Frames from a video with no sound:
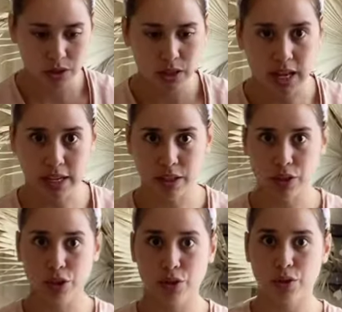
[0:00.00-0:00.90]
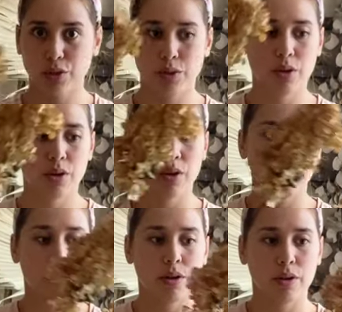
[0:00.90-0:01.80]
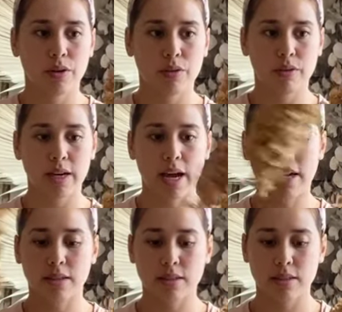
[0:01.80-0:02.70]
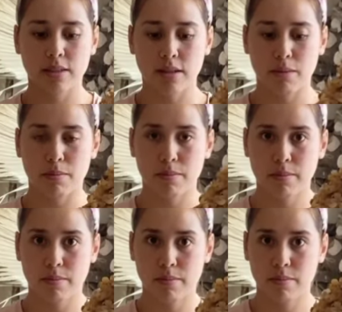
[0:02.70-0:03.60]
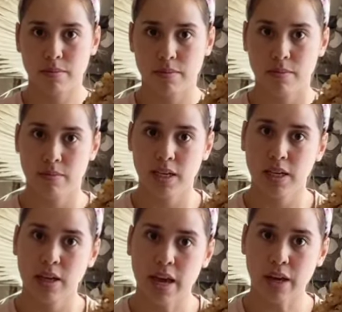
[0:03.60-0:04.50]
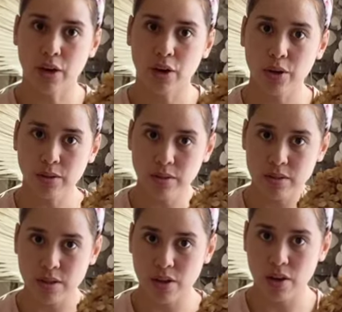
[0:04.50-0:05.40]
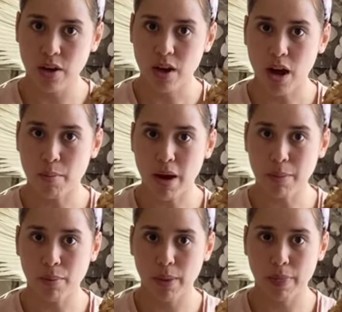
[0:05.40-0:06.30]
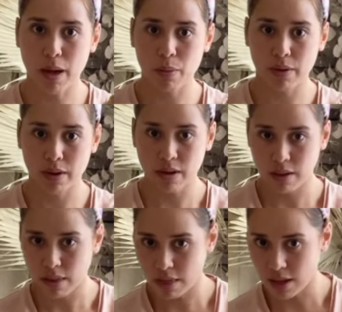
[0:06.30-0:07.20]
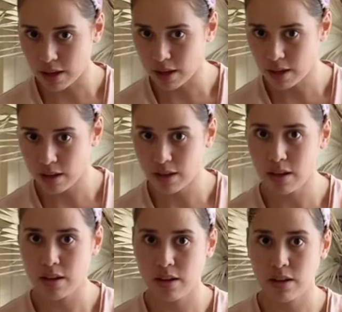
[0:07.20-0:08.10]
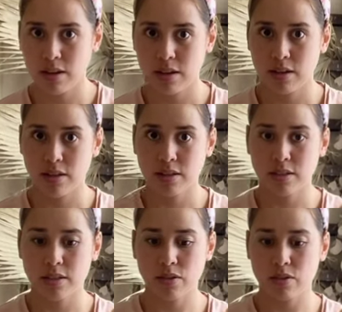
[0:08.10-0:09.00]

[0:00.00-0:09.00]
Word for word: like to create some echo so I might put that one there so